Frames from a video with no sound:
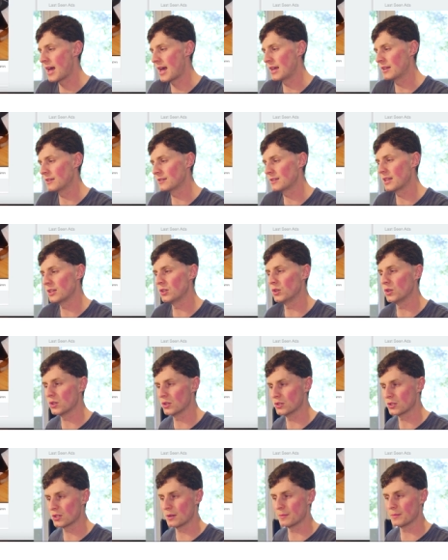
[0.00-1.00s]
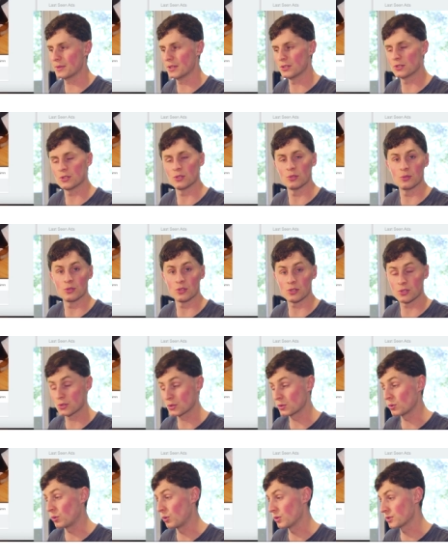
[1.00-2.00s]
and then you can jump into the
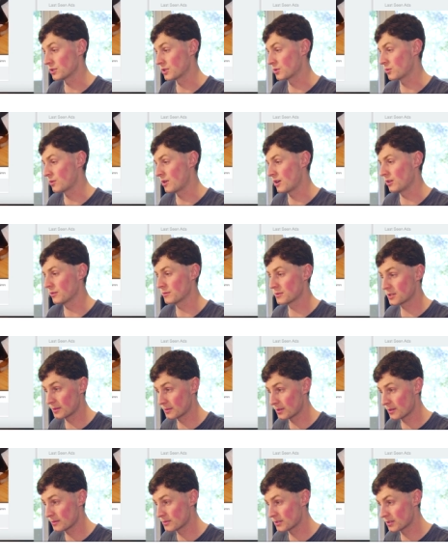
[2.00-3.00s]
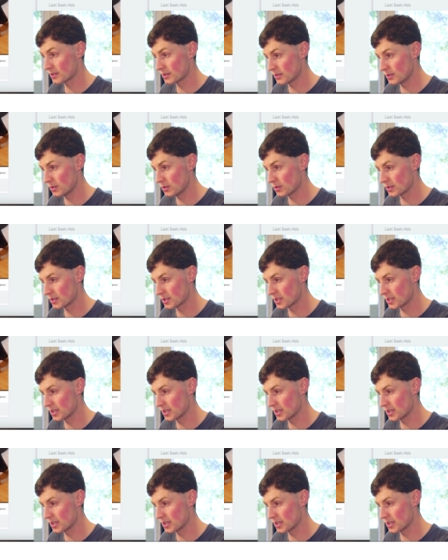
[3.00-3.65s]
stores as well. Sometimes you can